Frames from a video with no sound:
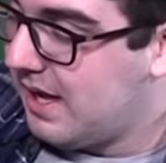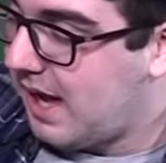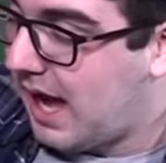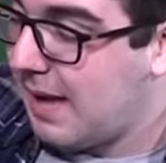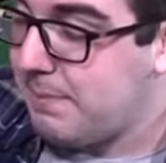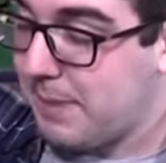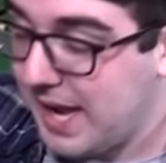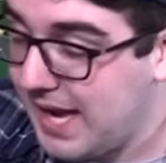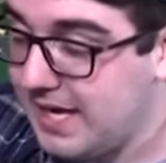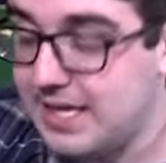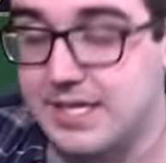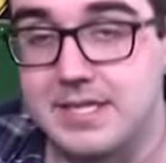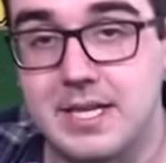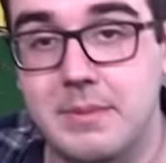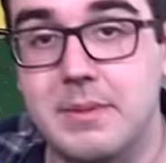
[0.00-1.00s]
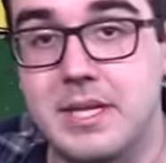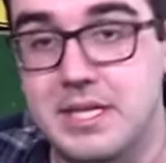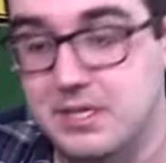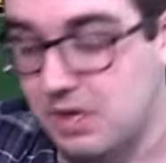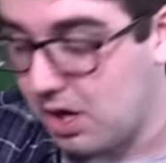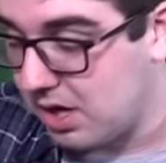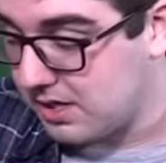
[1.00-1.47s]
I painted some of
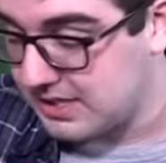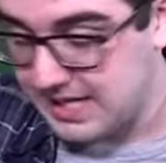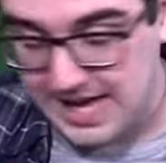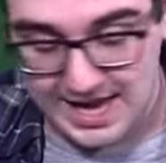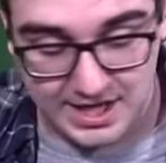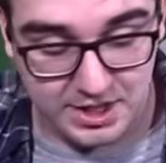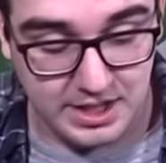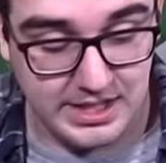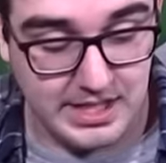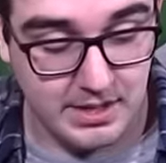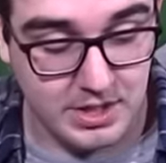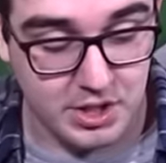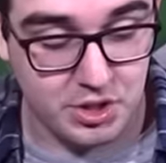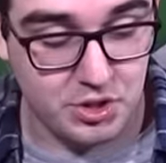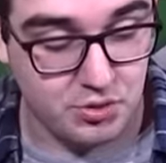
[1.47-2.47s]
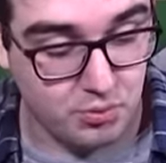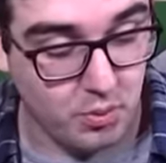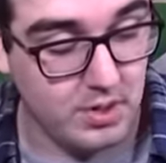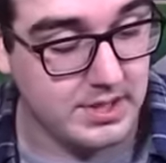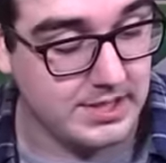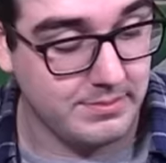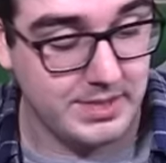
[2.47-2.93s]
these cars and actually
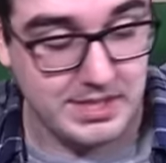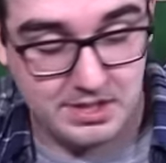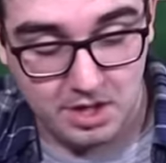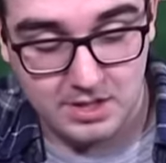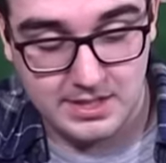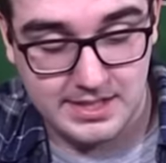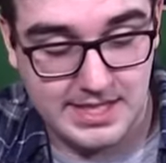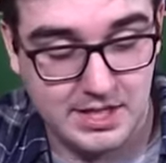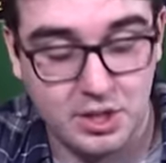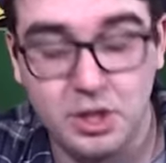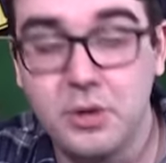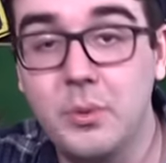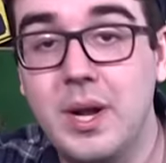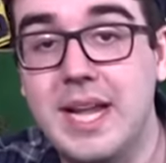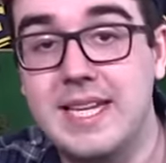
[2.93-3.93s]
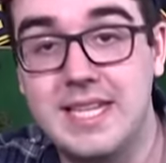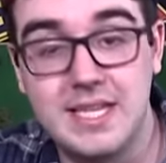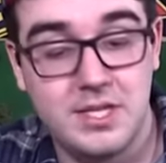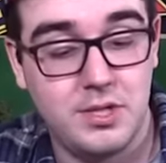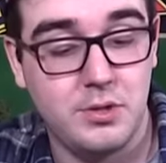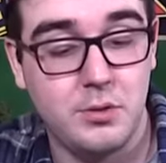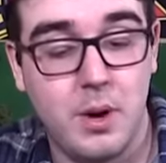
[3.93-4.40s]
destroyed some of these cars. Look at what I
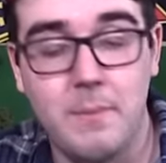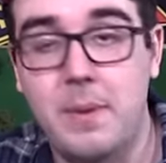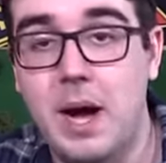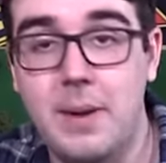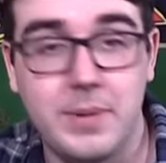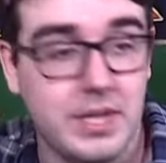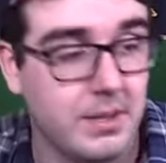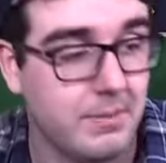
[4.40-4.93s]
did to Bobby